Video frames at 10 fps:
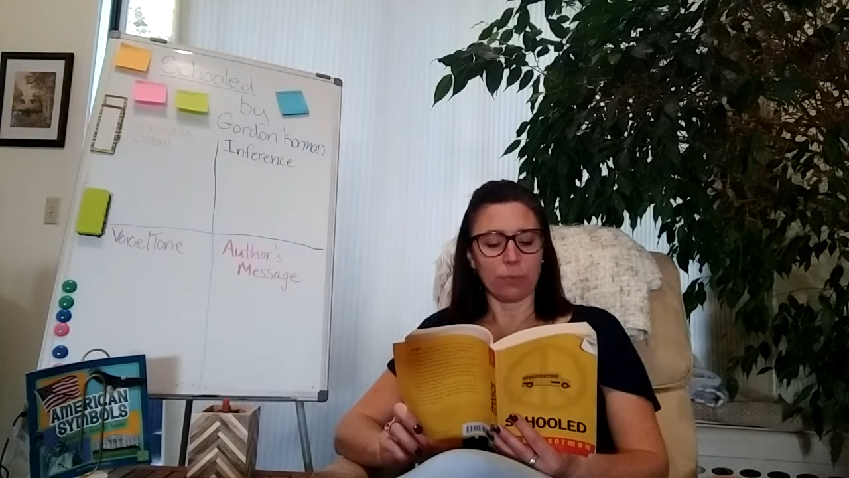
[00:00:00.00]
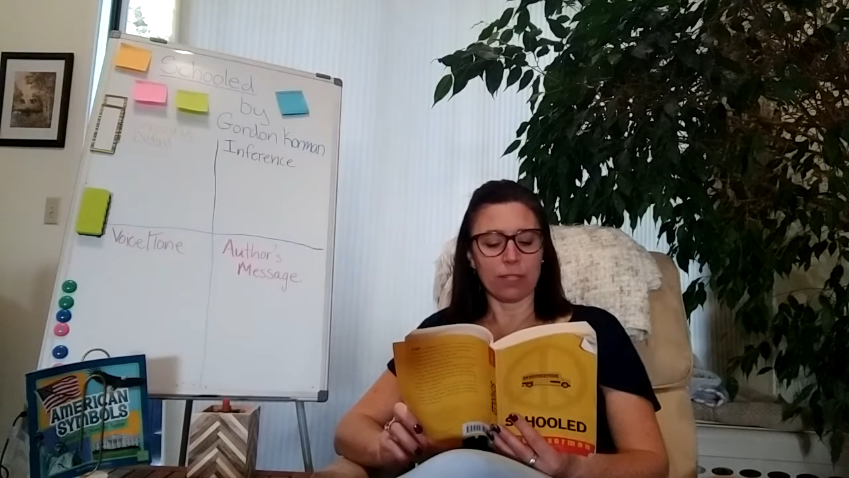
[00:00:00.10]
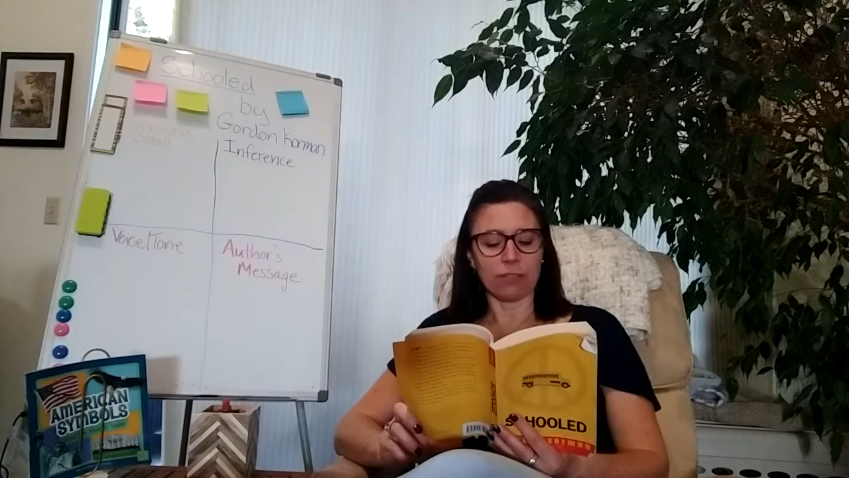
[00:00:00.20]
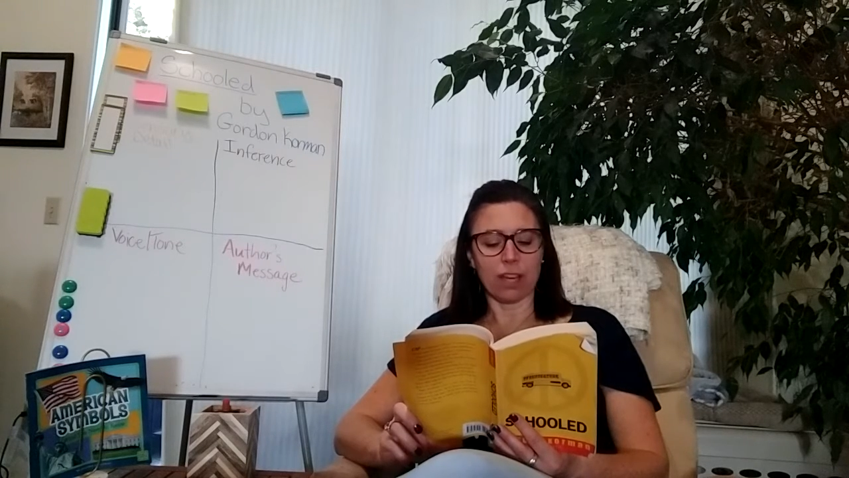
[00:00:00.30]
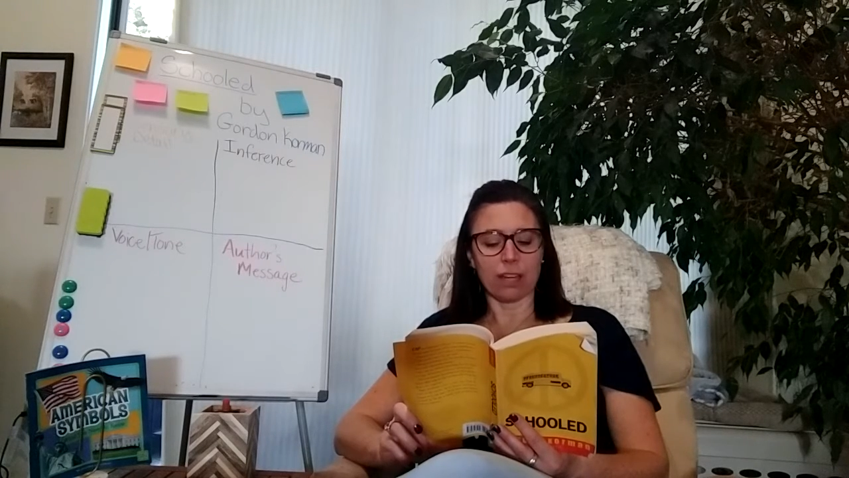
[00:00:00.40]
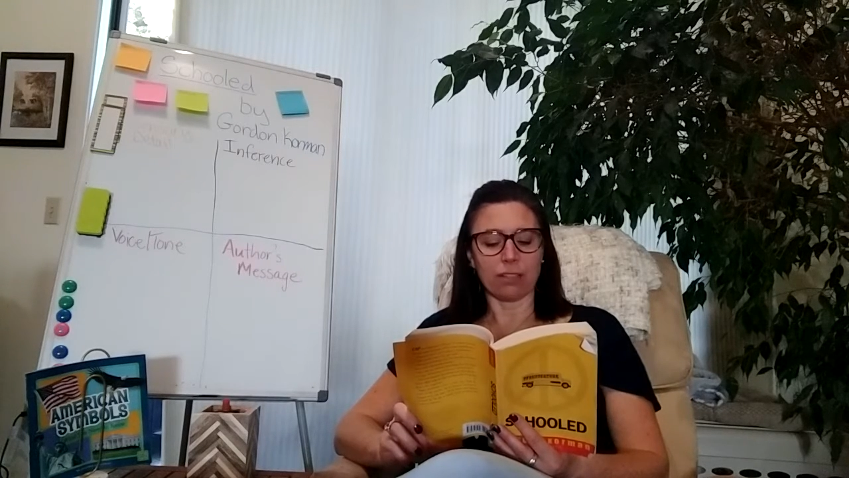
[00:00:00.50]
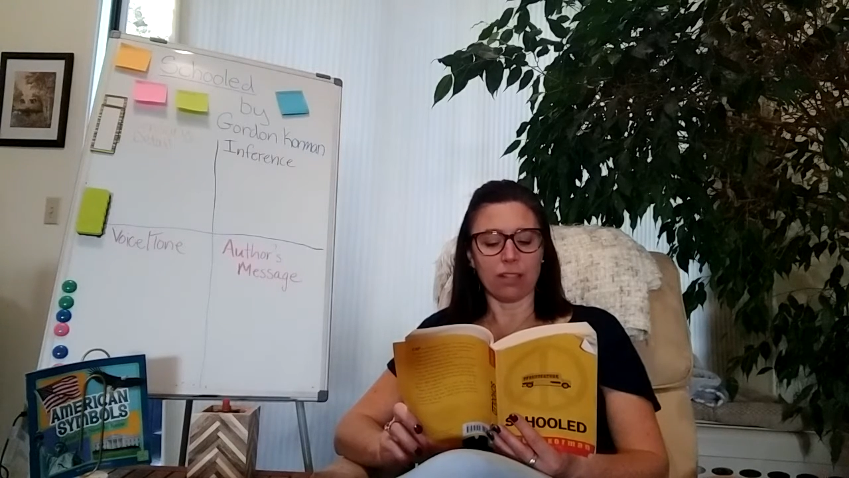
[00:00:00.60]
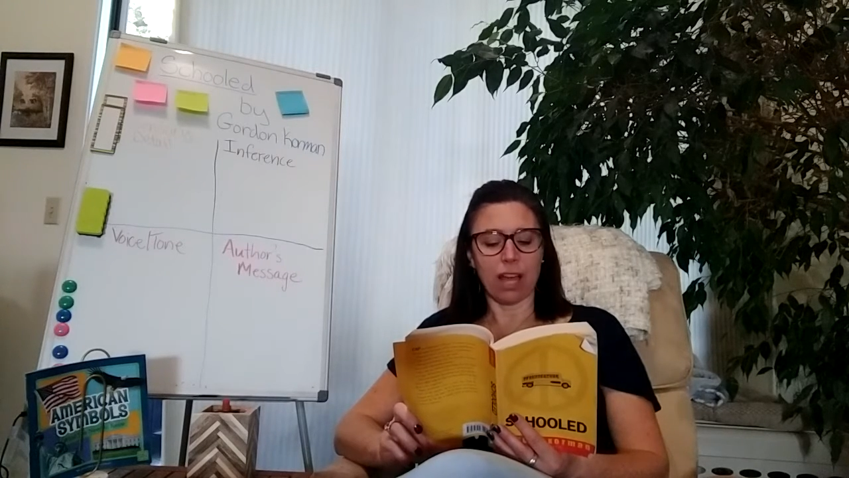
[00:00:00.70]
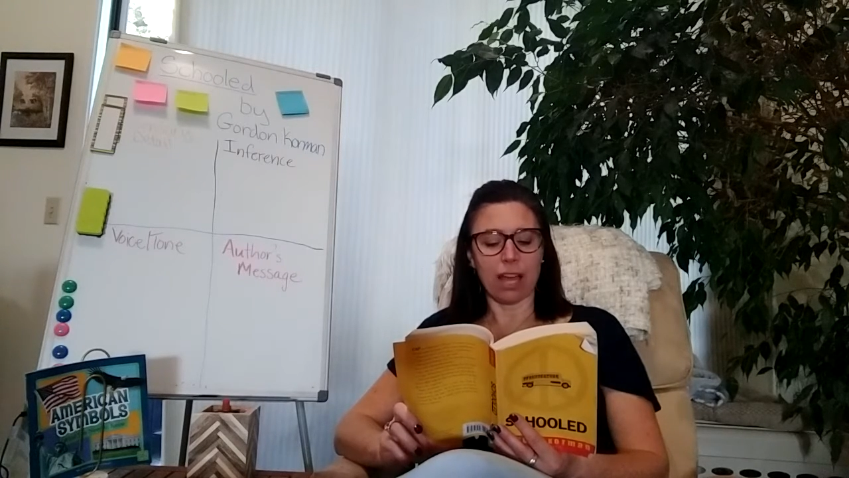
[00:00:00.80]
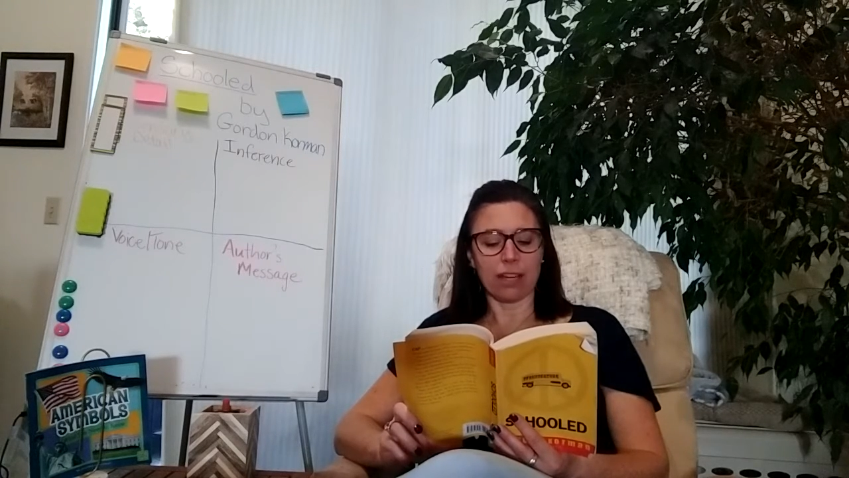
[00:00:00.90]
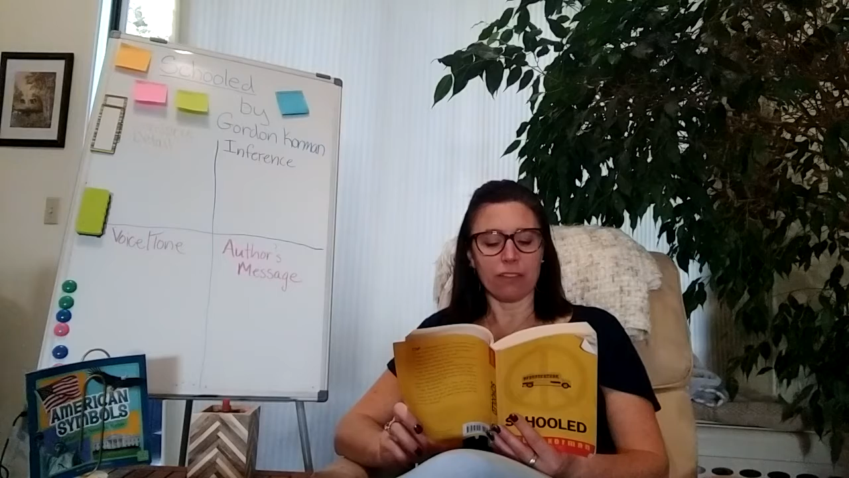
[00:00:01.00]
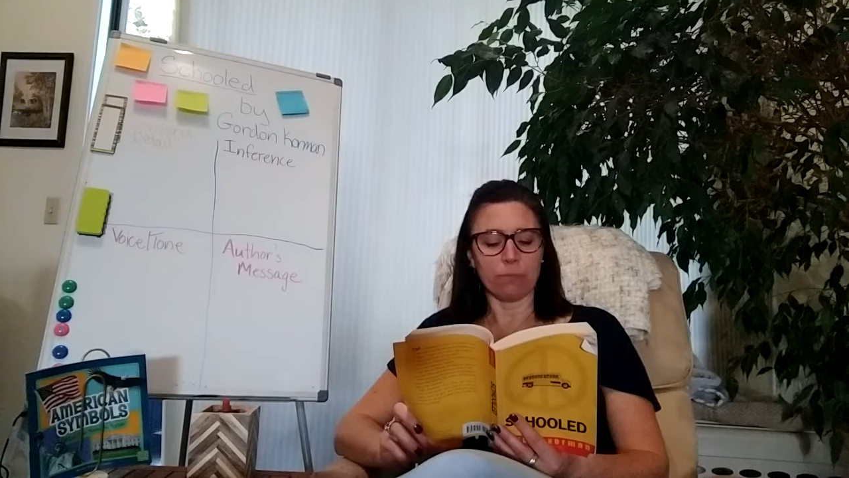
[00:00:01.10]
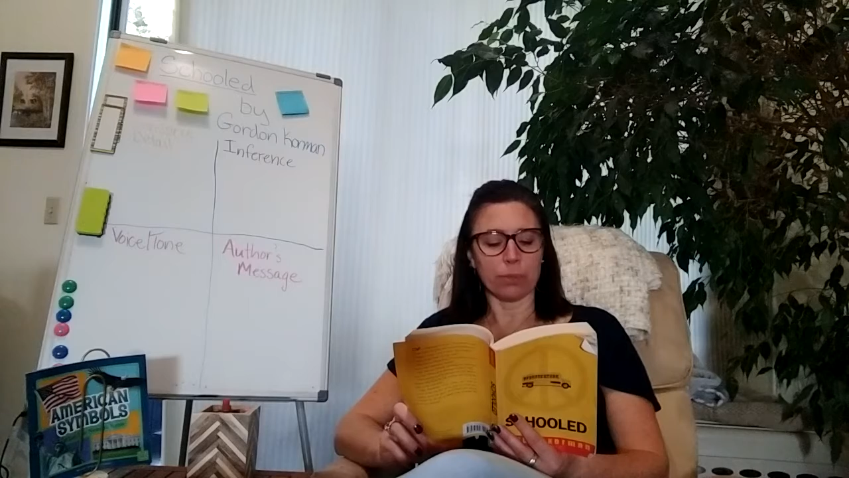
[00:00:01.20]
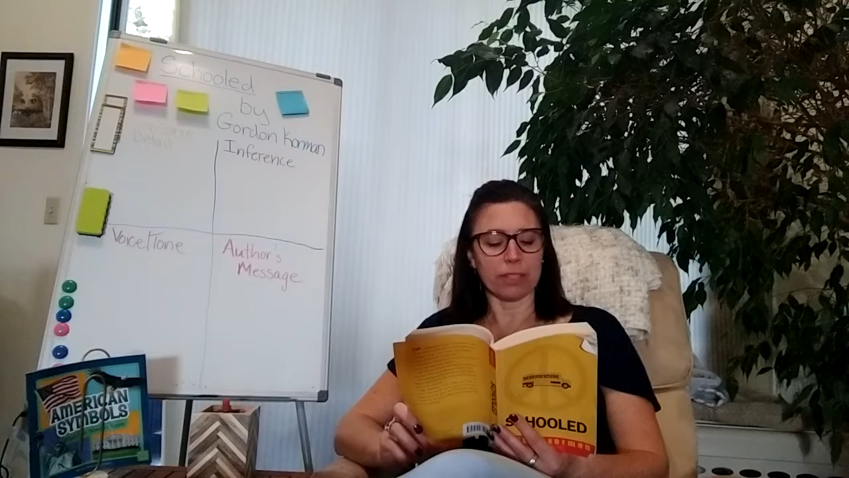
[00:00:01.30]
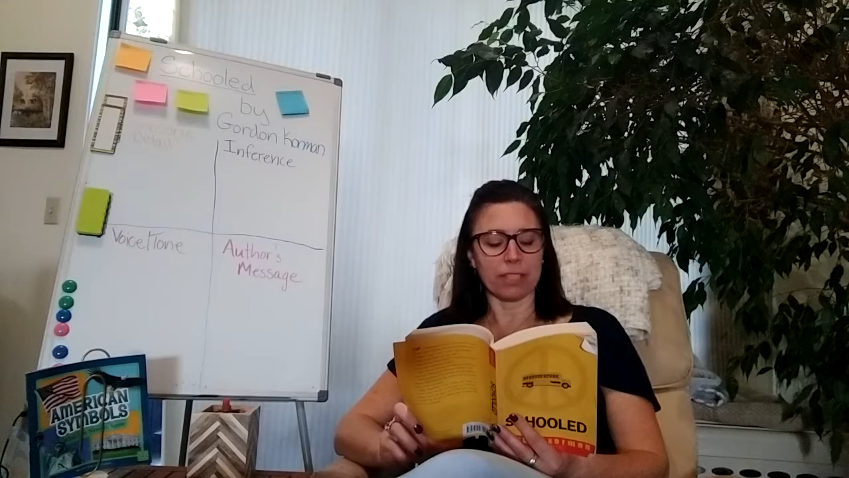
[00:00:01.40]
We've got a lot
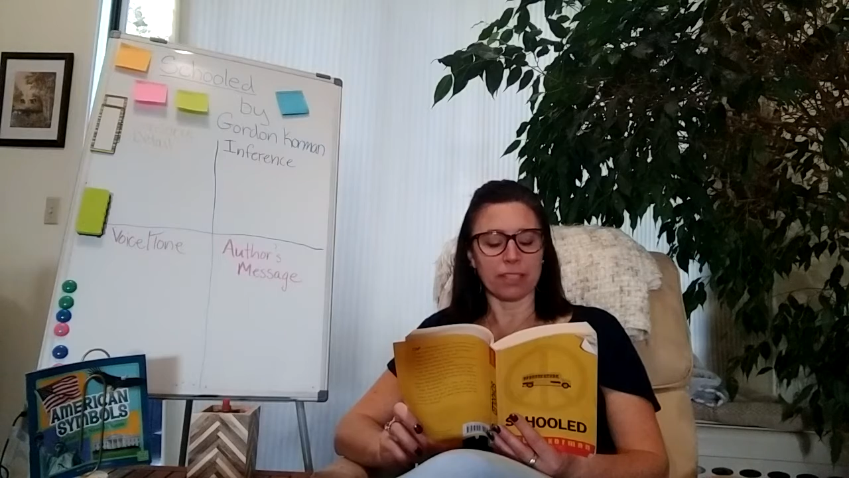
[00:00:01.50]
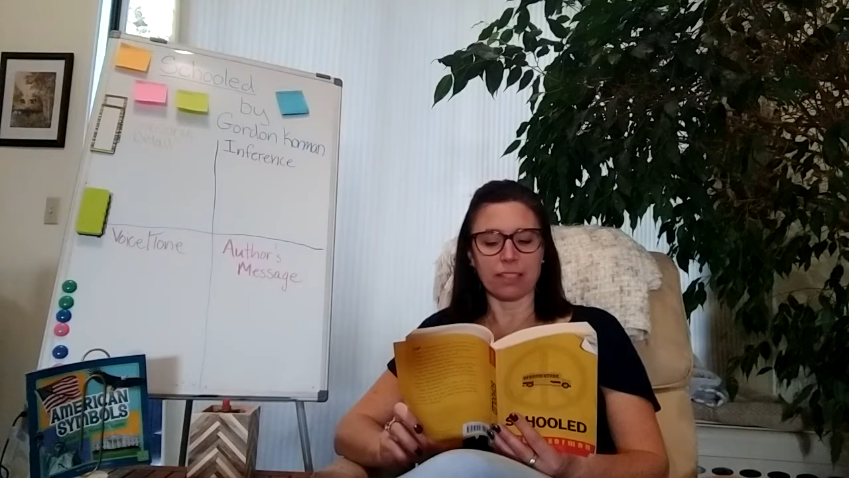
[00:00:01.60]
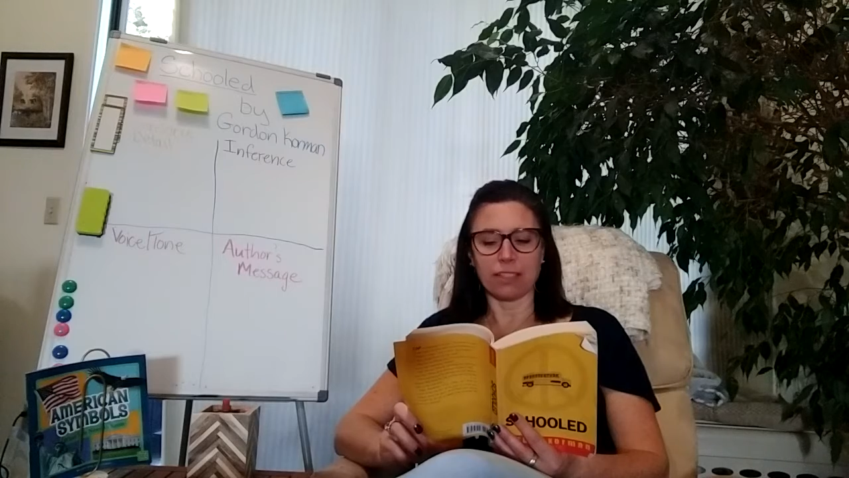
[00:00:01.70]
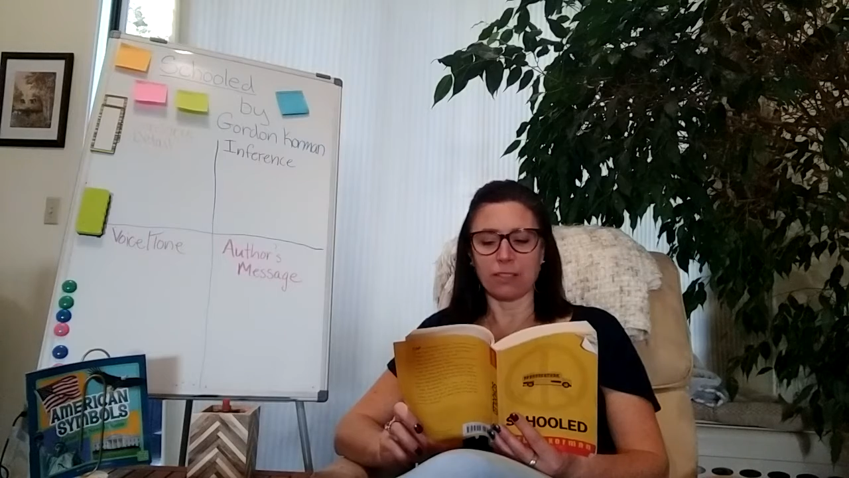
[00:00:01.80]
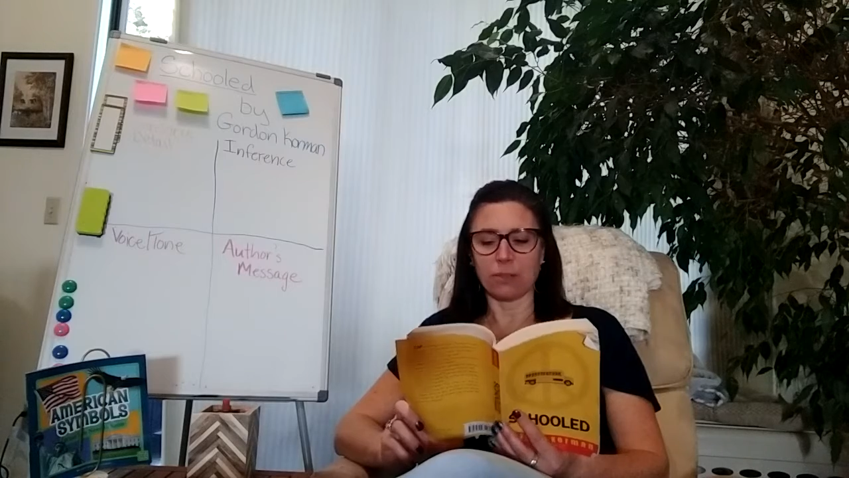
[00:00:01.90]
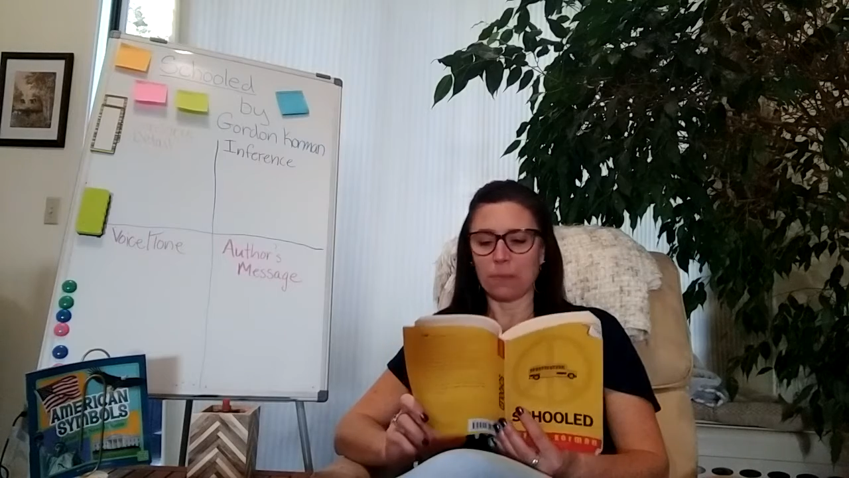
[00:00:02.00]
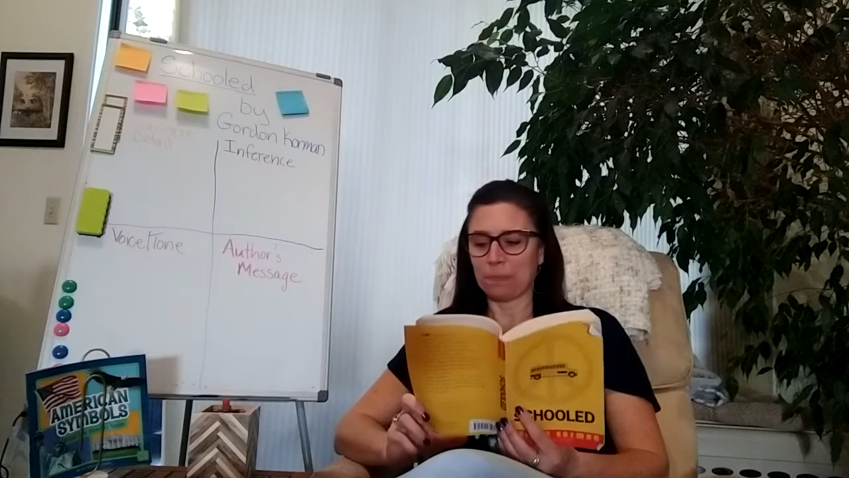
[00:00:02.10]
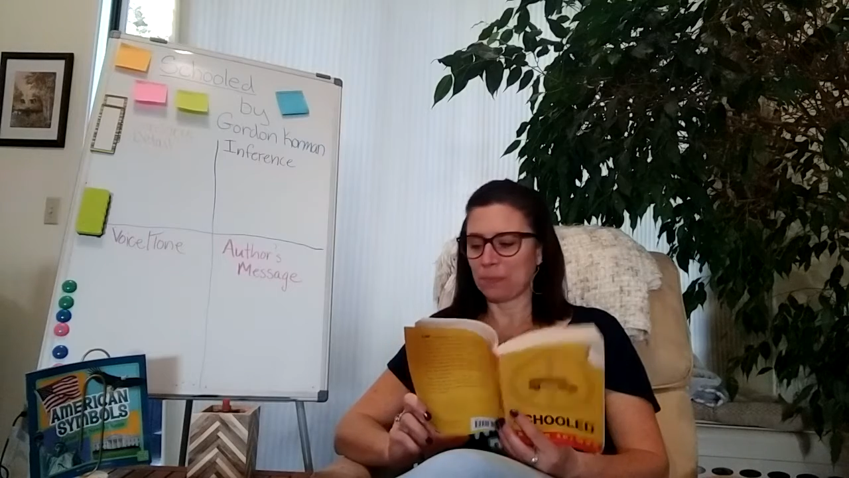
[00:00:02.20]
of printing to do.